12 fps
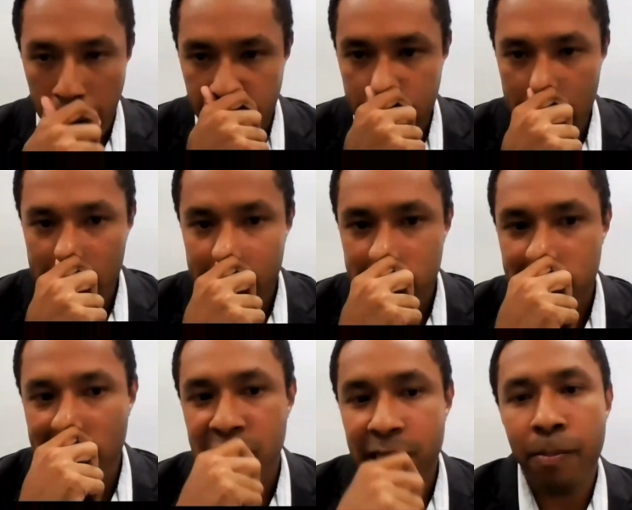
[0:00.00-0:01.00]
And
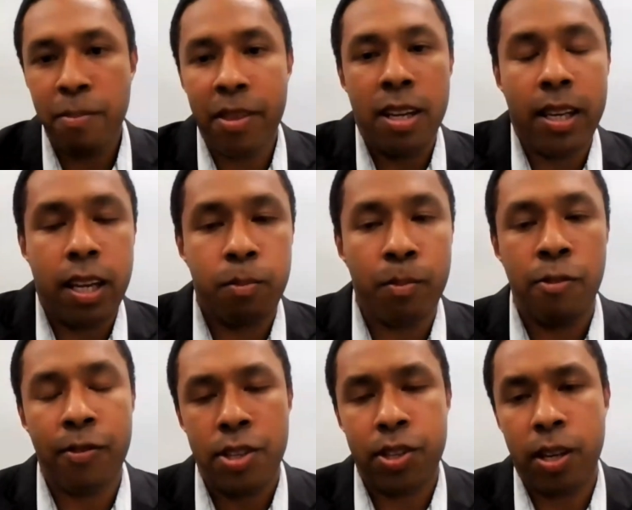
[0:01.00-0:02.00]
something that
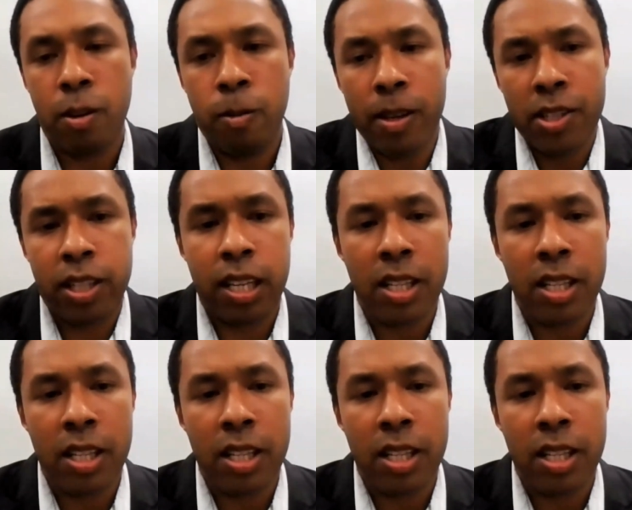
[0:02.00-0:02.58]
Professor always